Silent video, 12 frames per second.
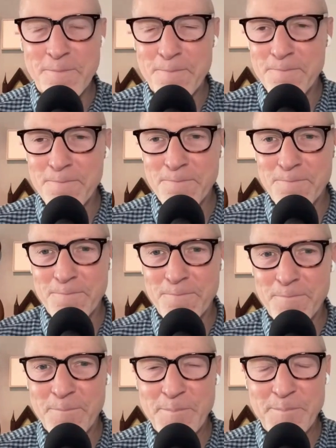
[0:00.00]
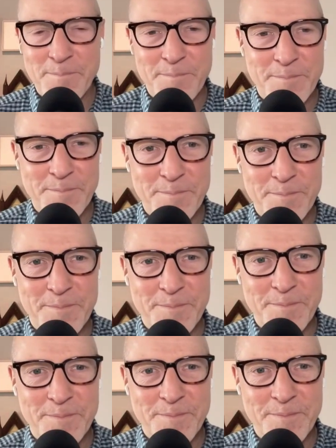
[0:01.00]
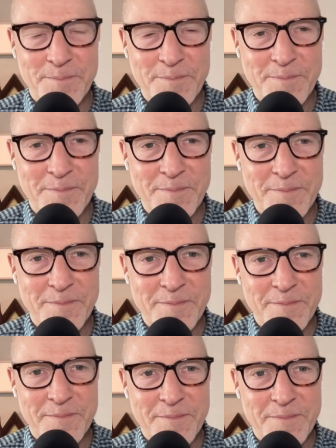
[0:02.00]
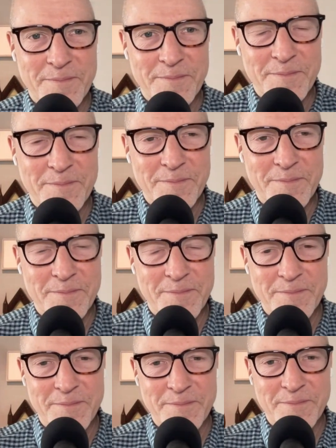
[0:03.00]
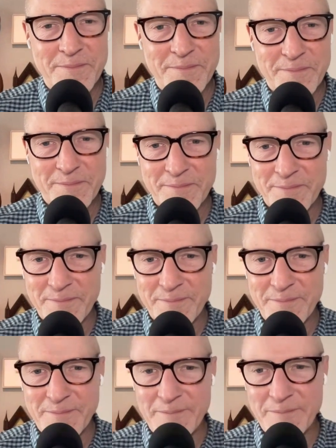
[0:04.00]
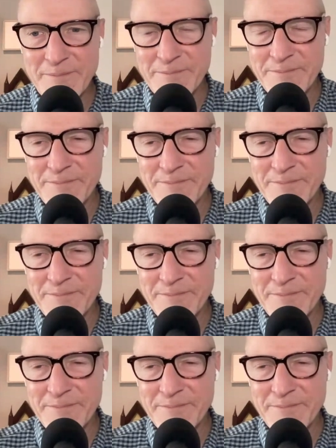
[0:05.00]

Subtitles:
No words are spoken by the person on screen.